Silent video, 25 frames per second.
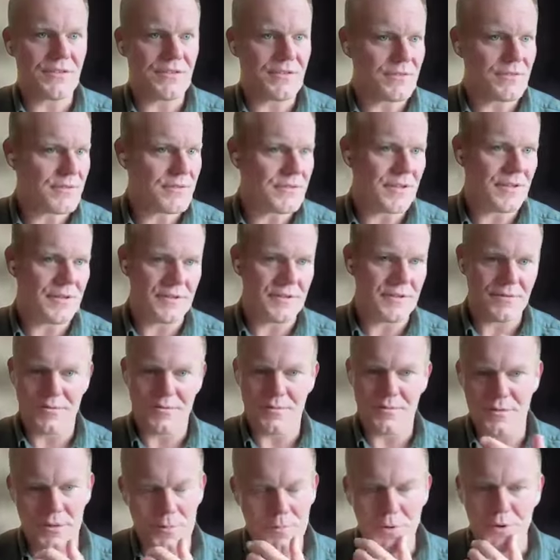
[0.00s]
West. I
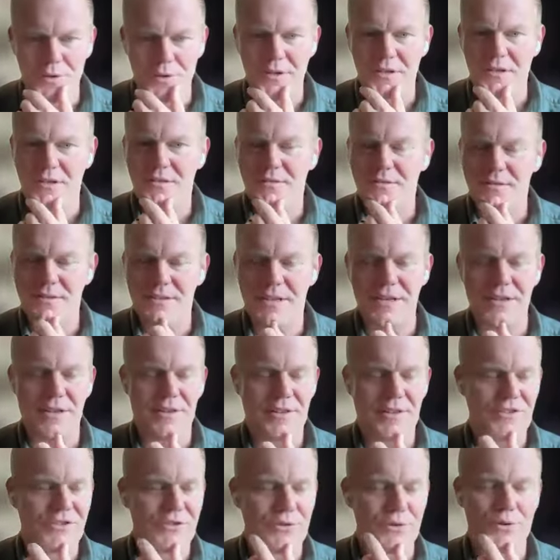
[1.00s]
think you put the
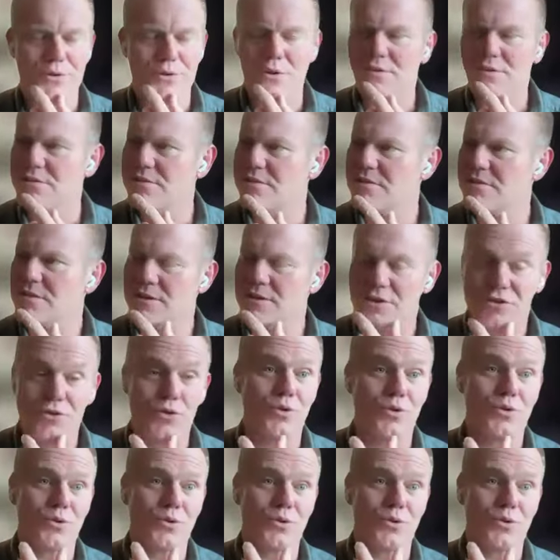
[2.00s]
link in the show notes.